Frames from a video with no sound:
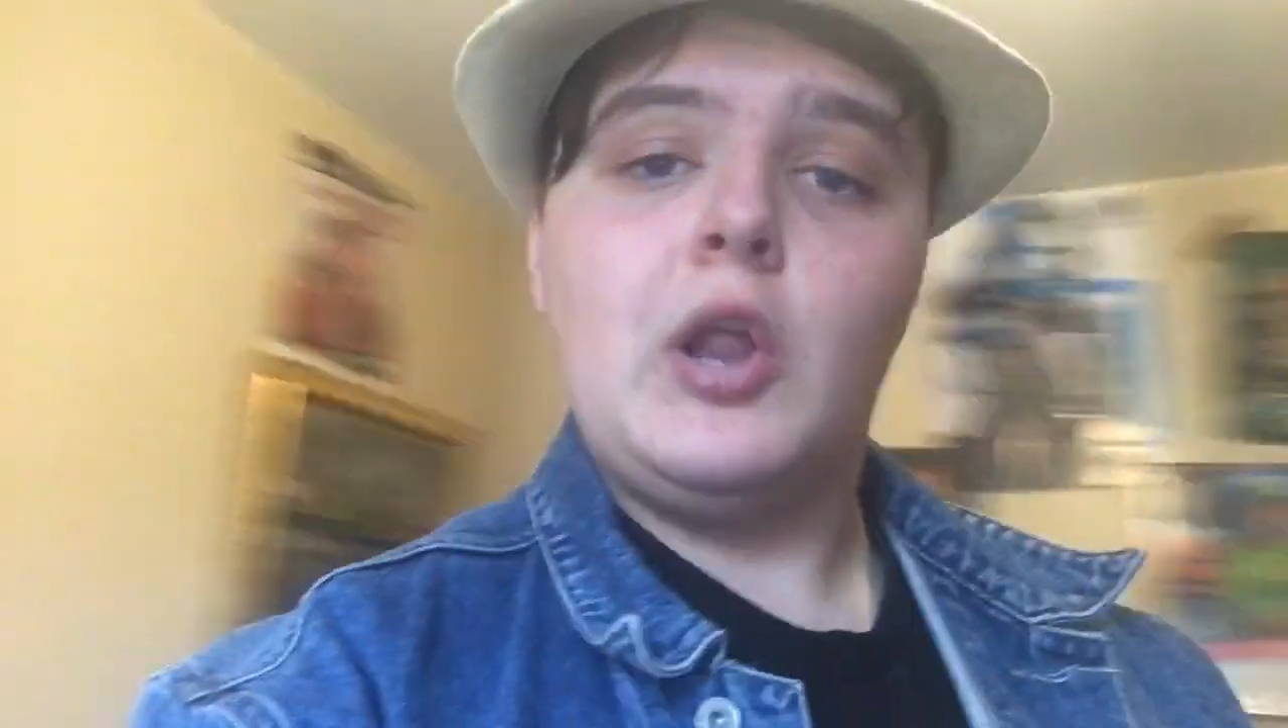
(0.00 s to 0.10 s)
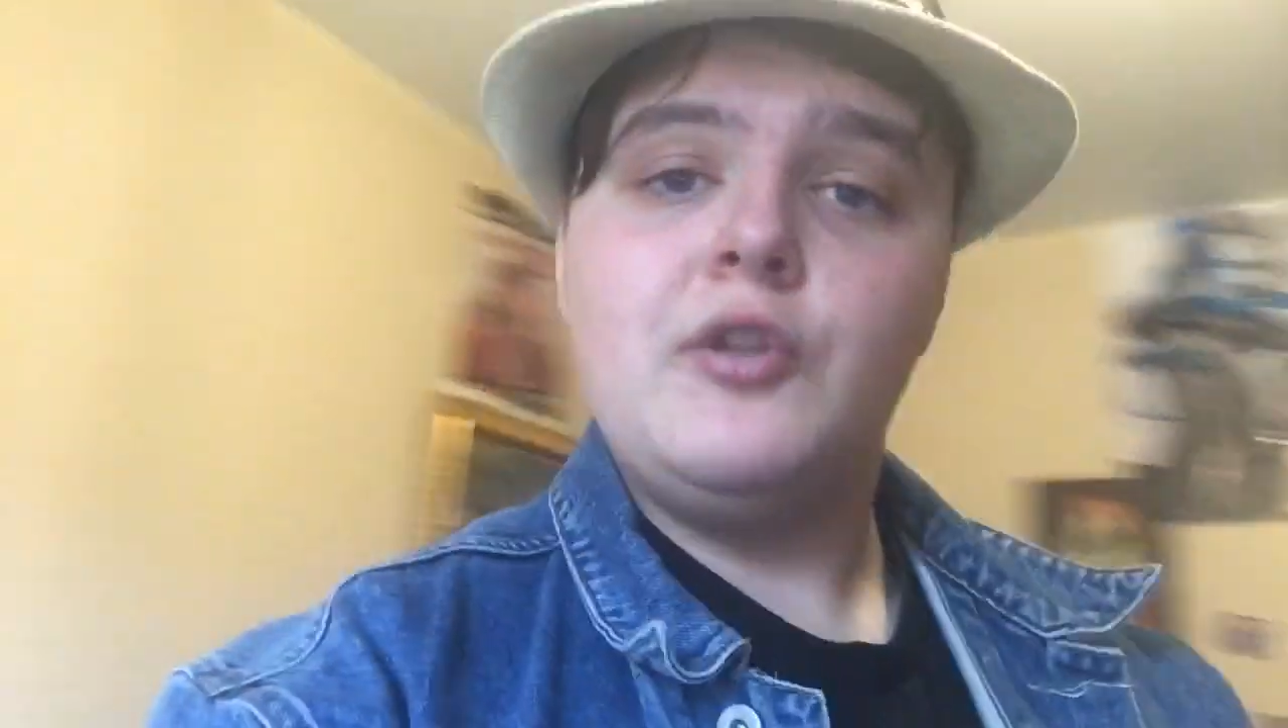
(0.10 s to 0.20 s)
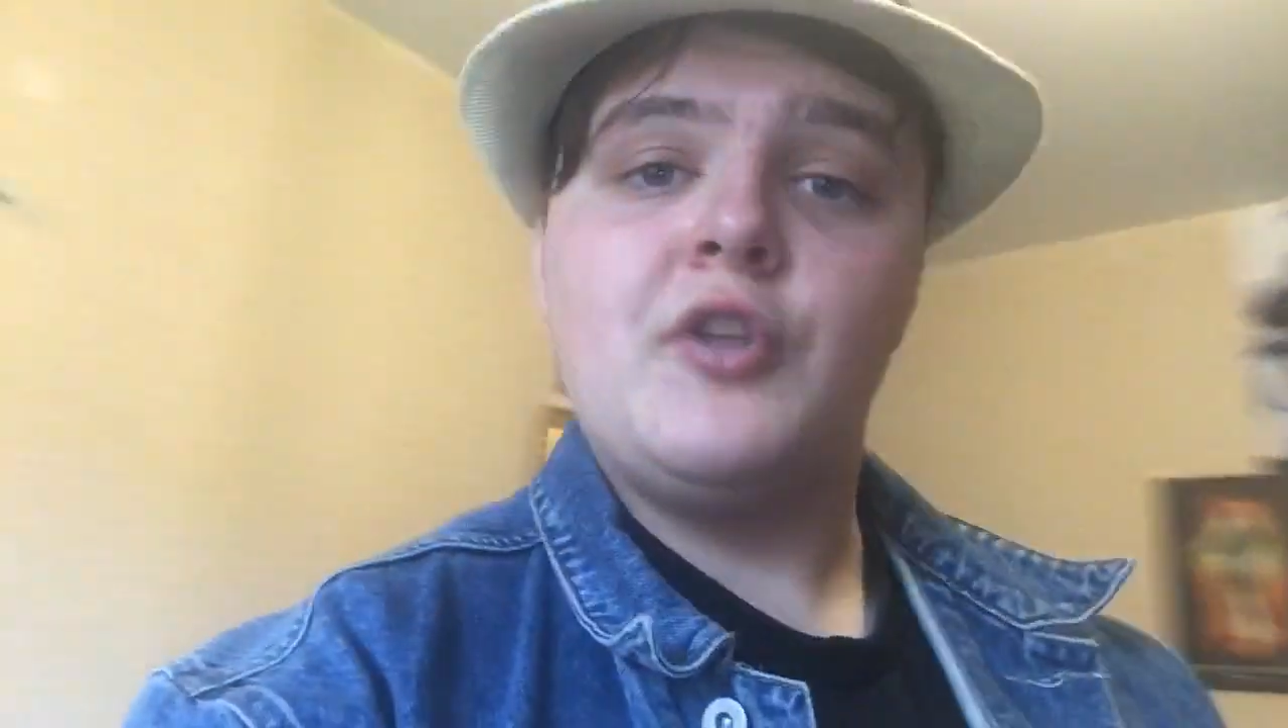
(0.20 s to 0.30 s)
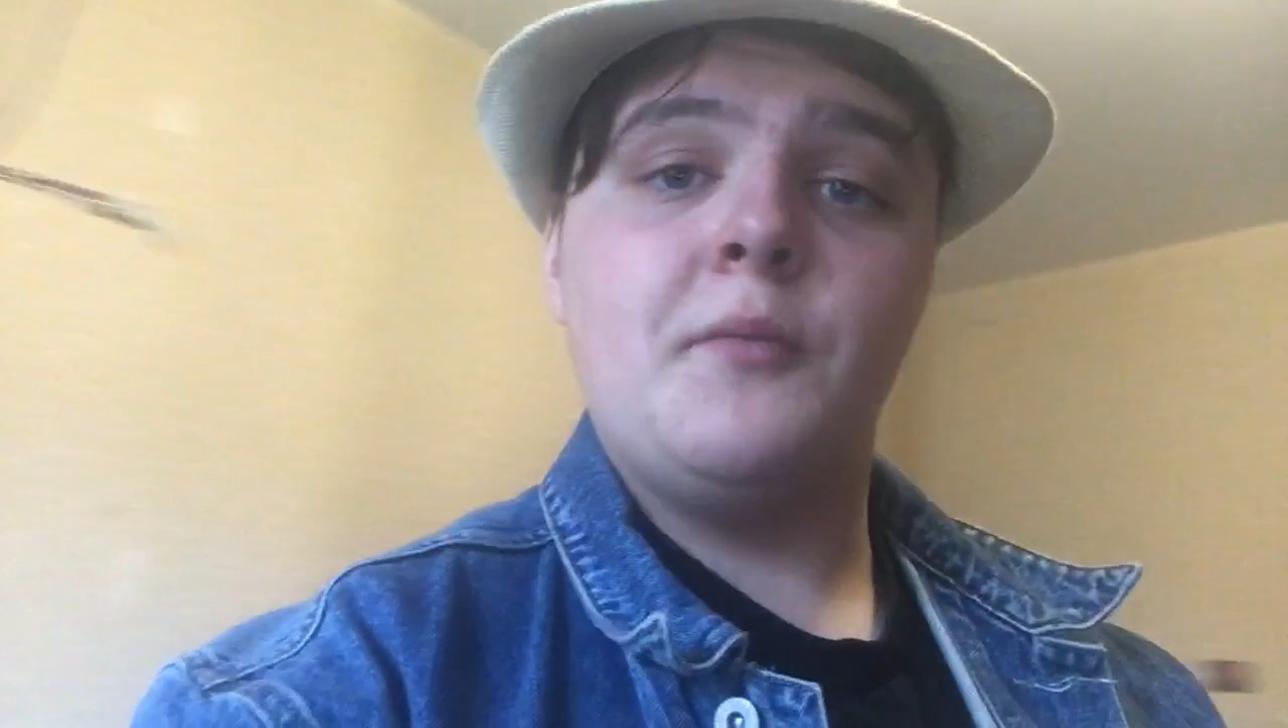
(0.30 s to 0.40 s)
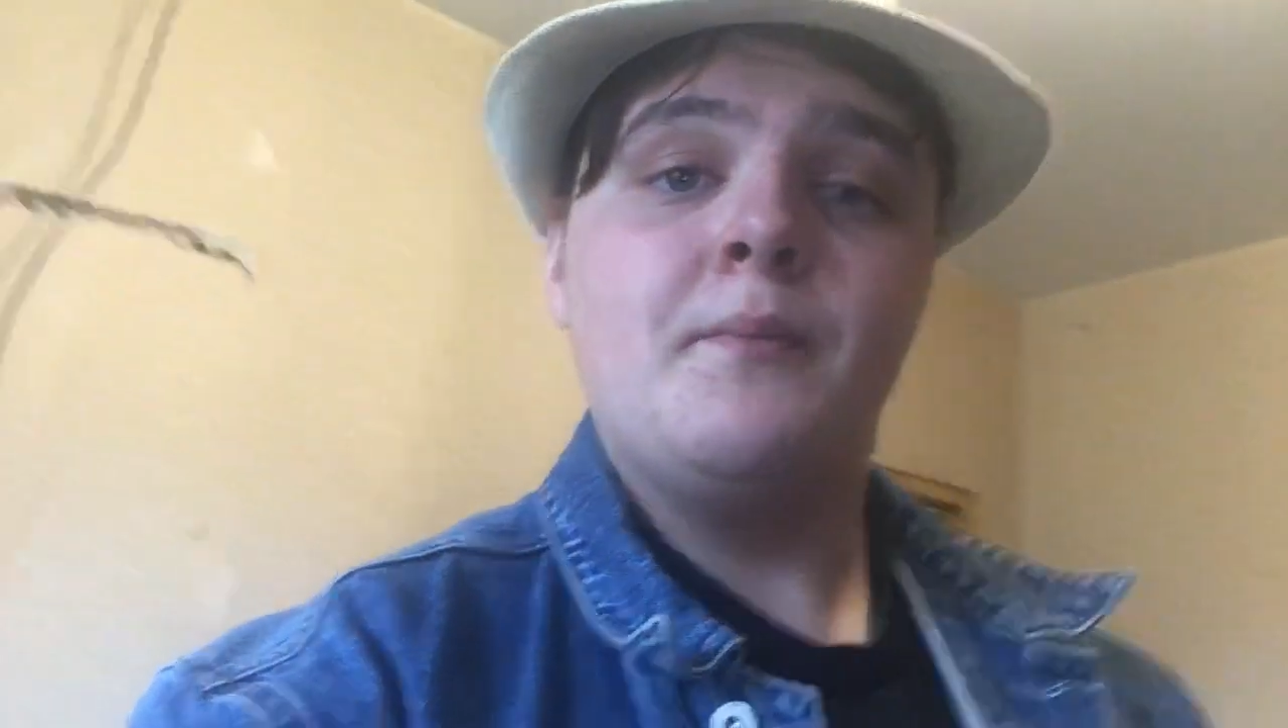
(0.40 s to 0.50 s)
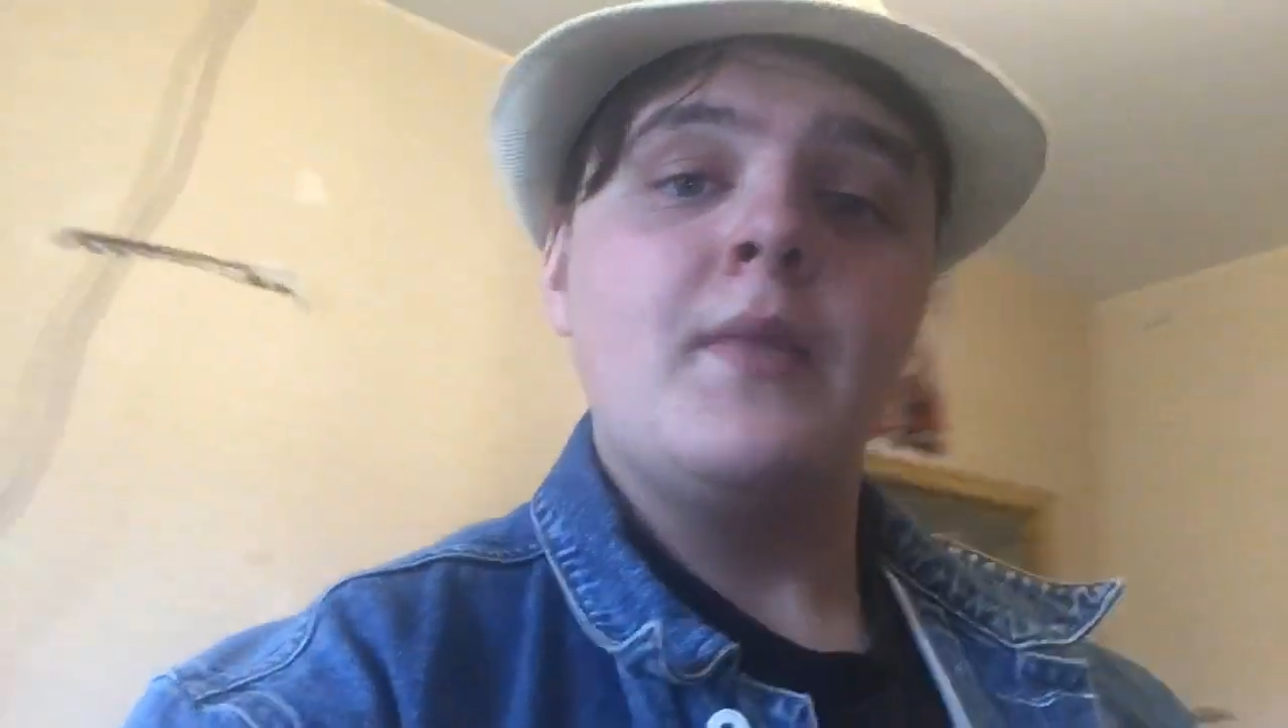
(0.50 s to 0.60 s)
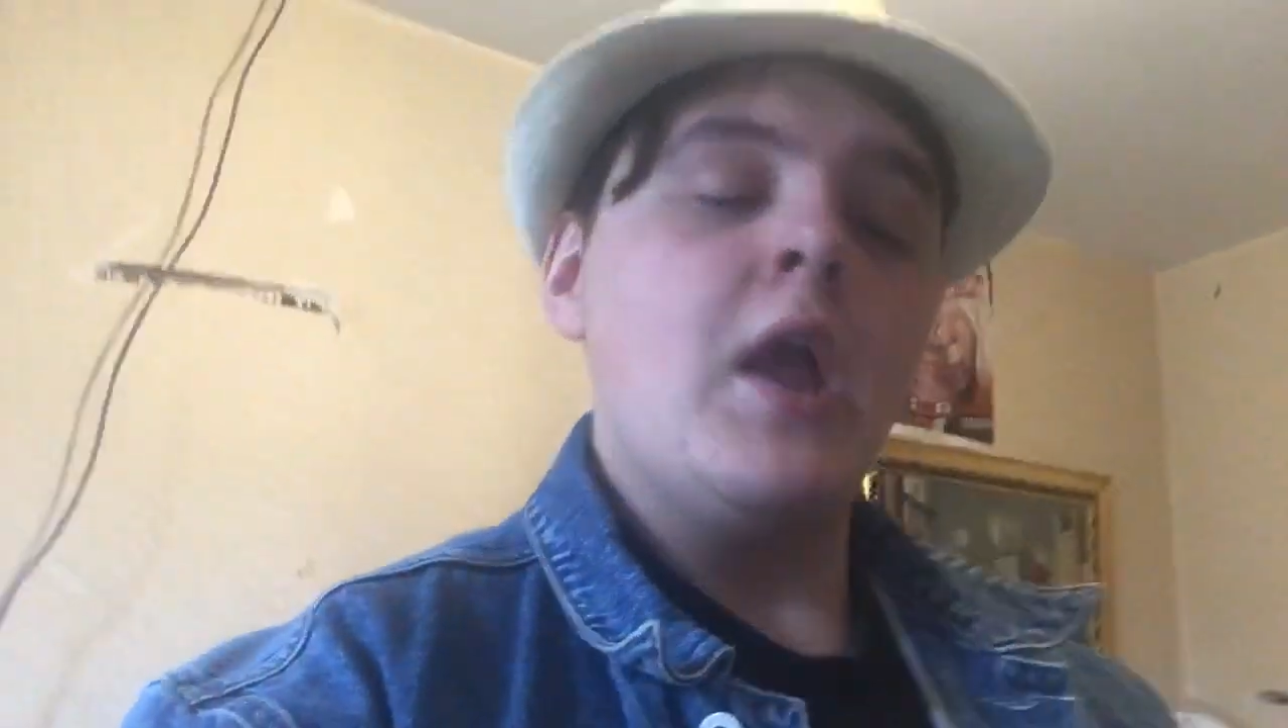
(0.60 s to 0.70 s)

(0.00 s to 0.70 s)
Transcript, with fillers: London.